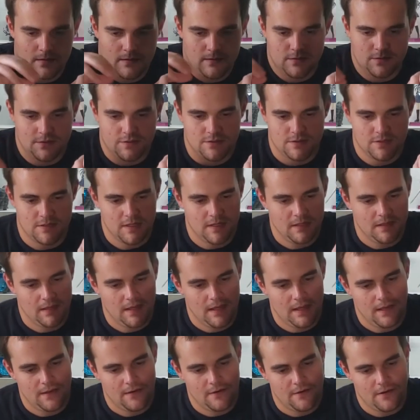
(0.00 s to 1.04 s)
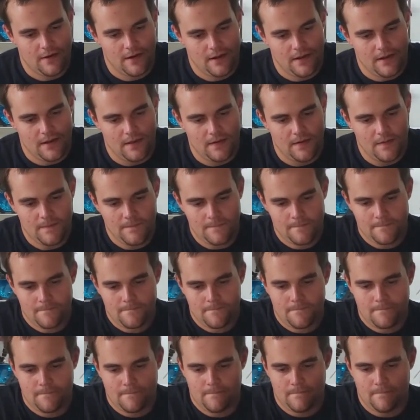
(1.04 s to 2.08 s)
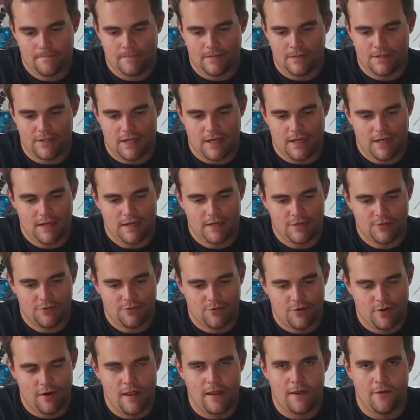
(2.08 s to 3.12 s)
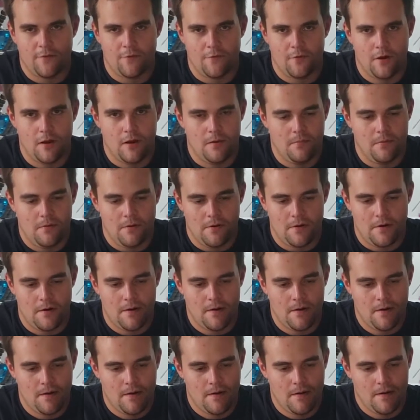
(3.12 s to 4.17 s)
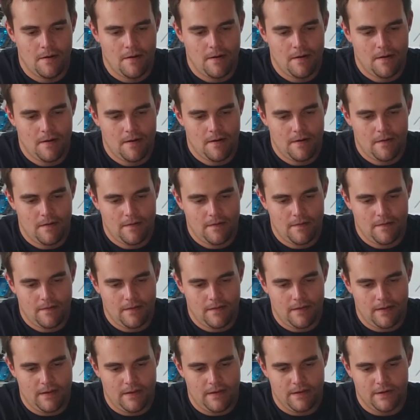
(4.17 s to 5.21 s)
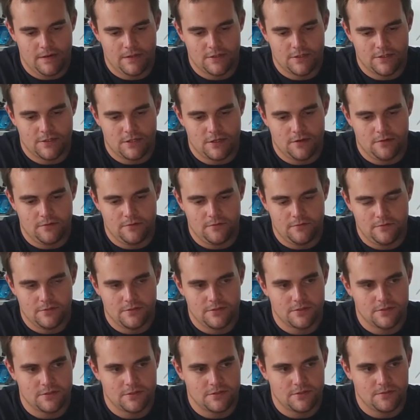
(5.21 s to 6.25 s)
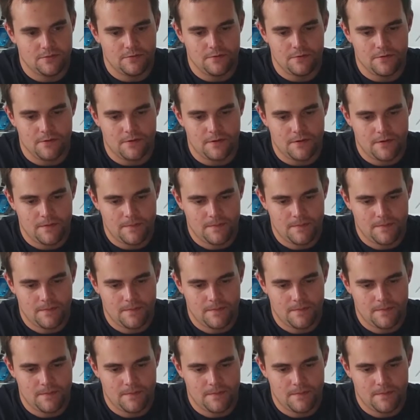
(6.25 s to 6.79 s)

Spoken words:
You stick that in her hand. It's like sort of like rubber. And it just holds the sword.